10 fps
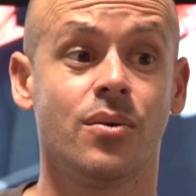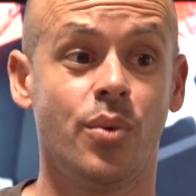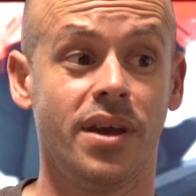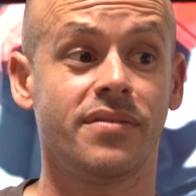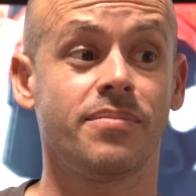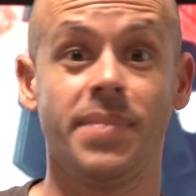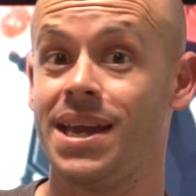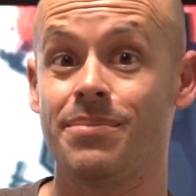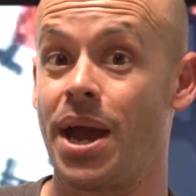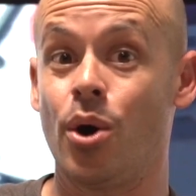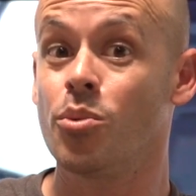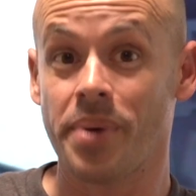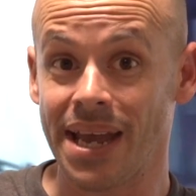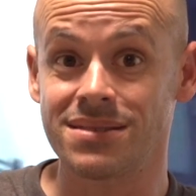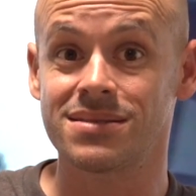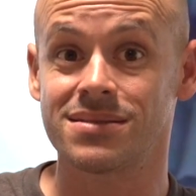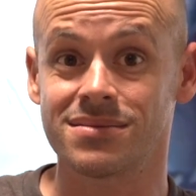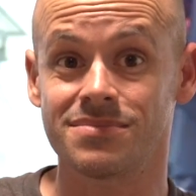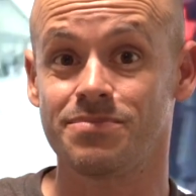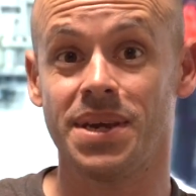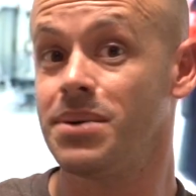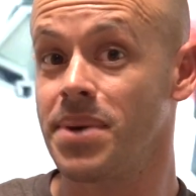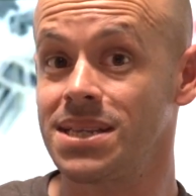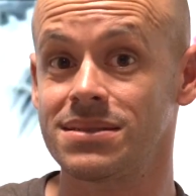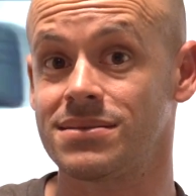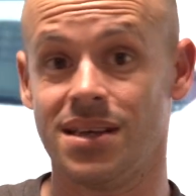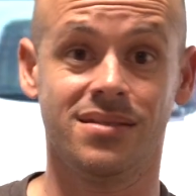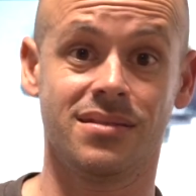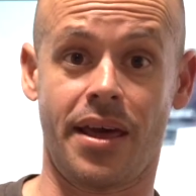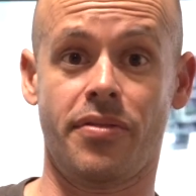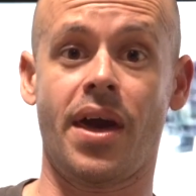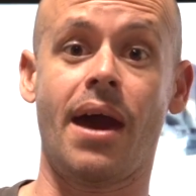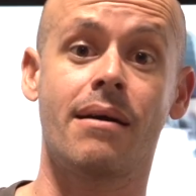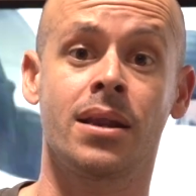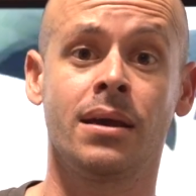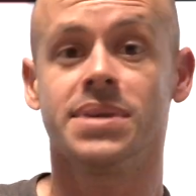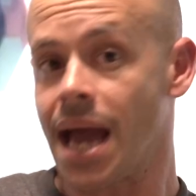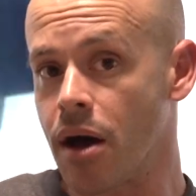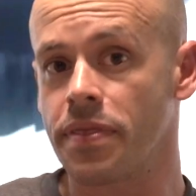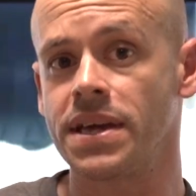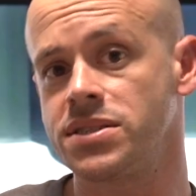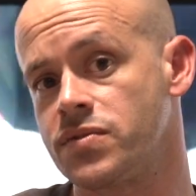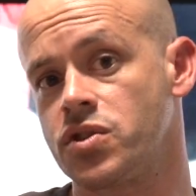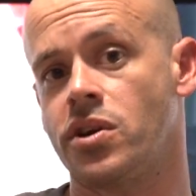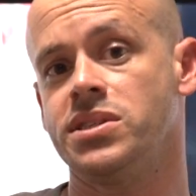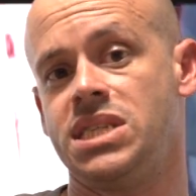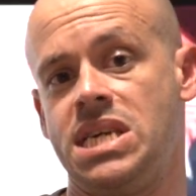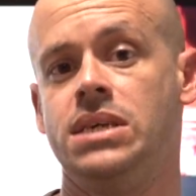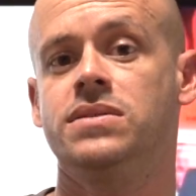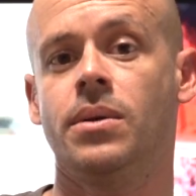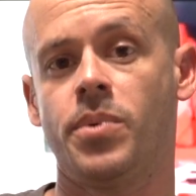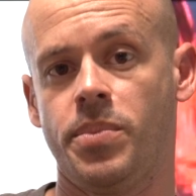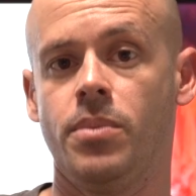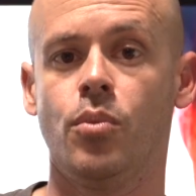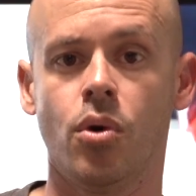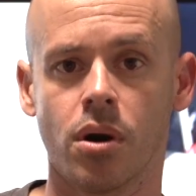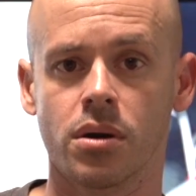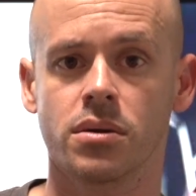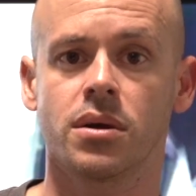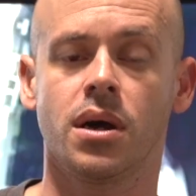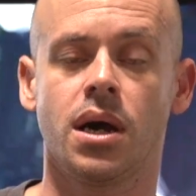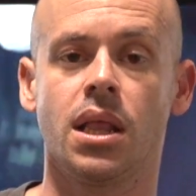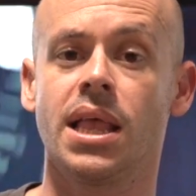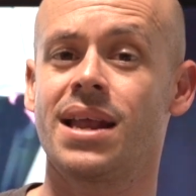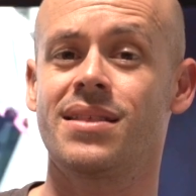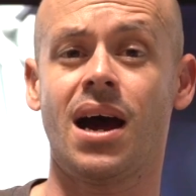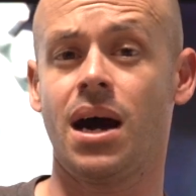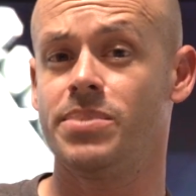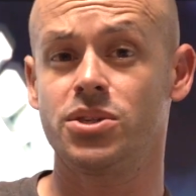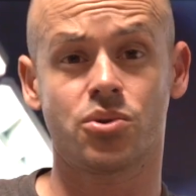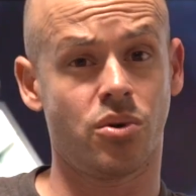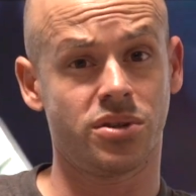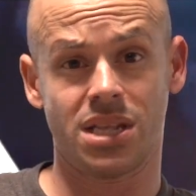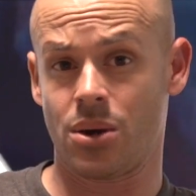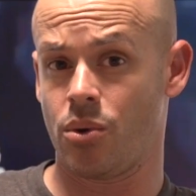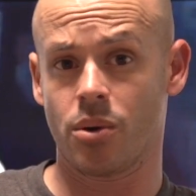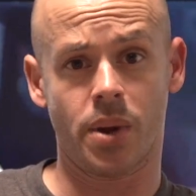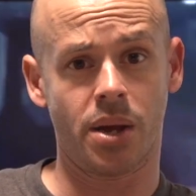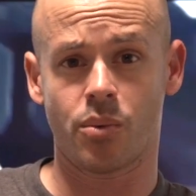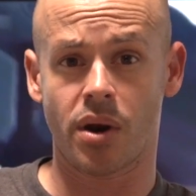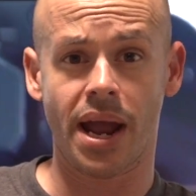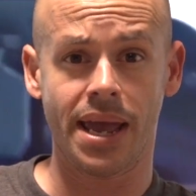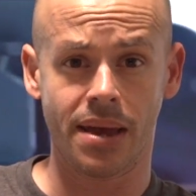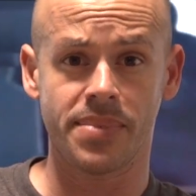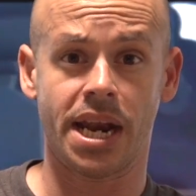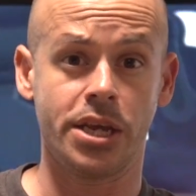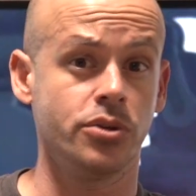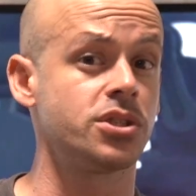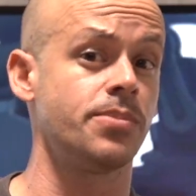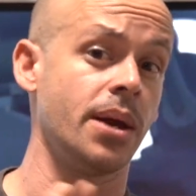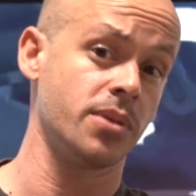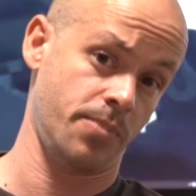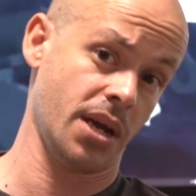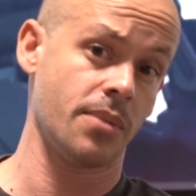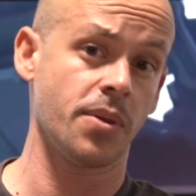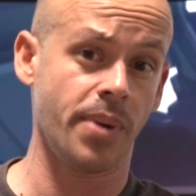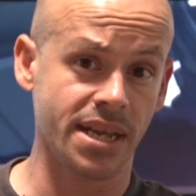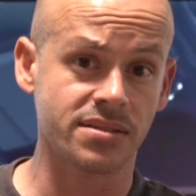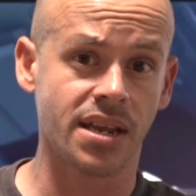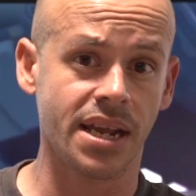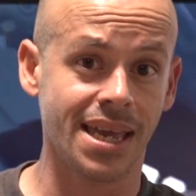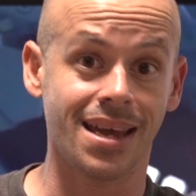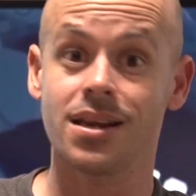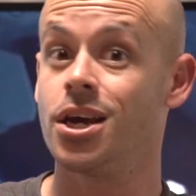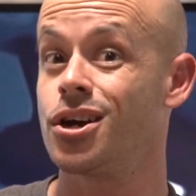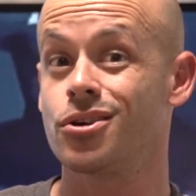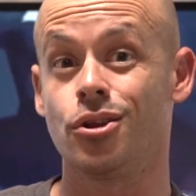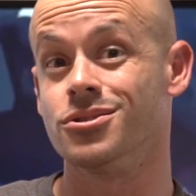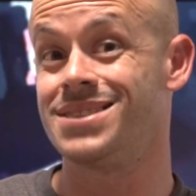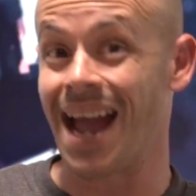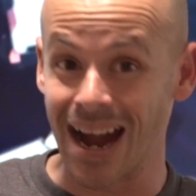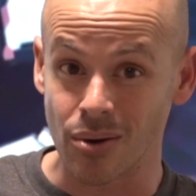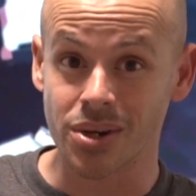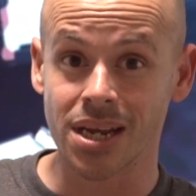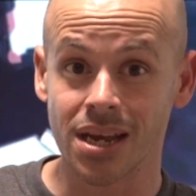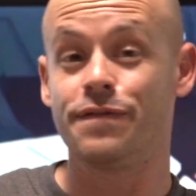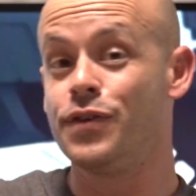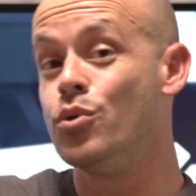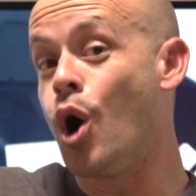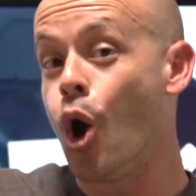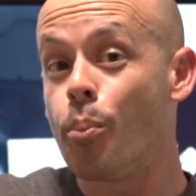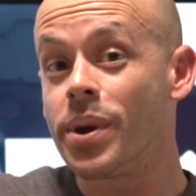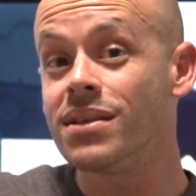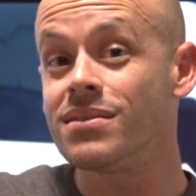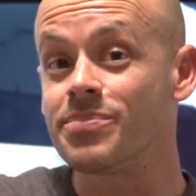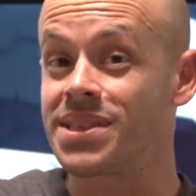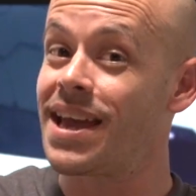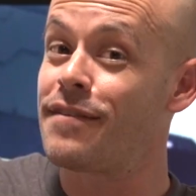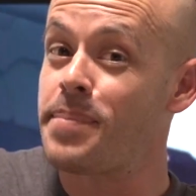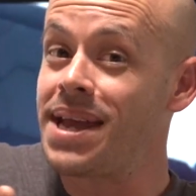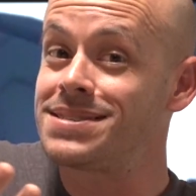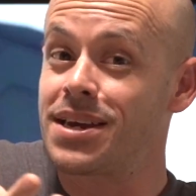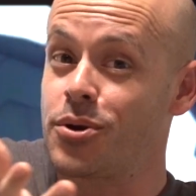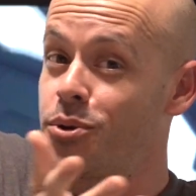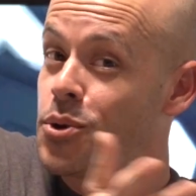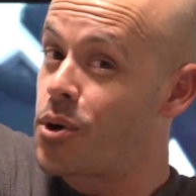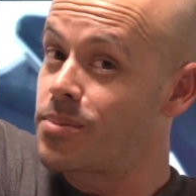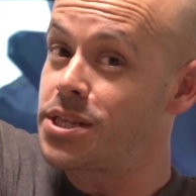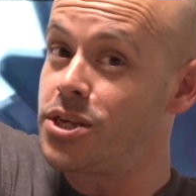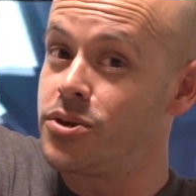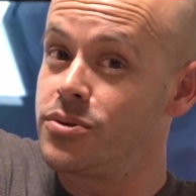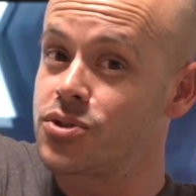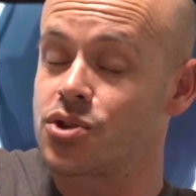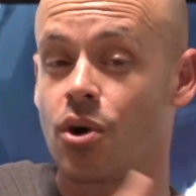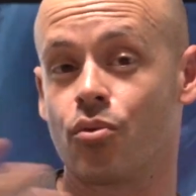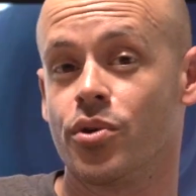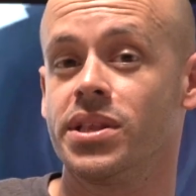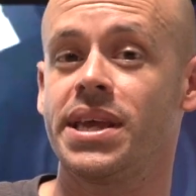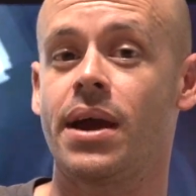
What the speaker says: with making my own paints, pigments, things like that. Now things have started to ease up a bit more. A lot of the hobby stores that were around where I am that I used to be able to pick up the paints that I get closed down. A few opened, but they have paints I don't normally use, so really